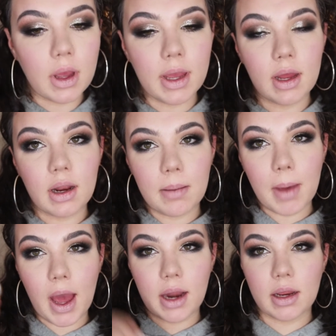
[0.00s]
And I'm
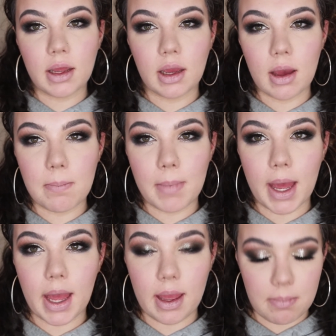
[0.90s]
adding
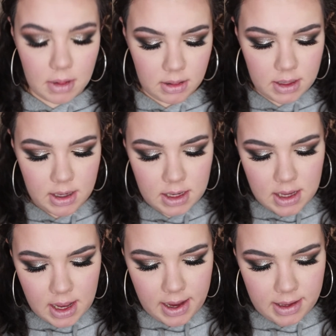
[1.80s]
my
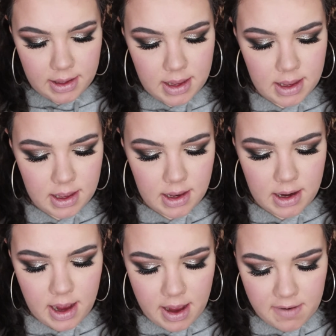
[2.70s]
Milani highlight
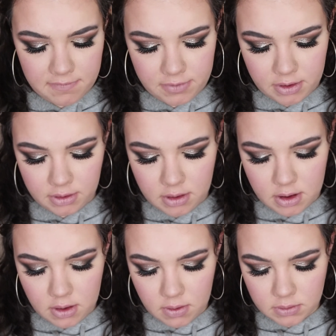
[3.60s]
in
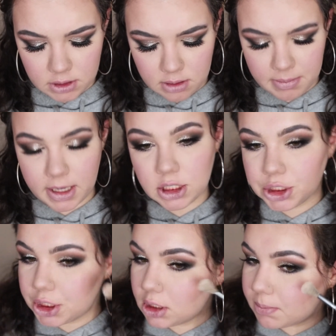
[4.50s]
Afterglow to my
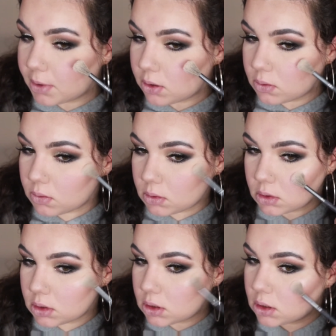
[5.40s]

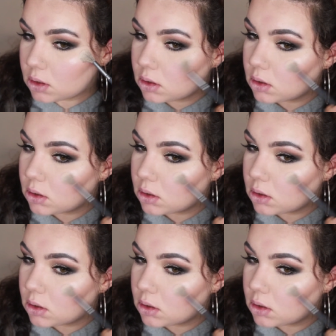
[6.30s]
cheekbones.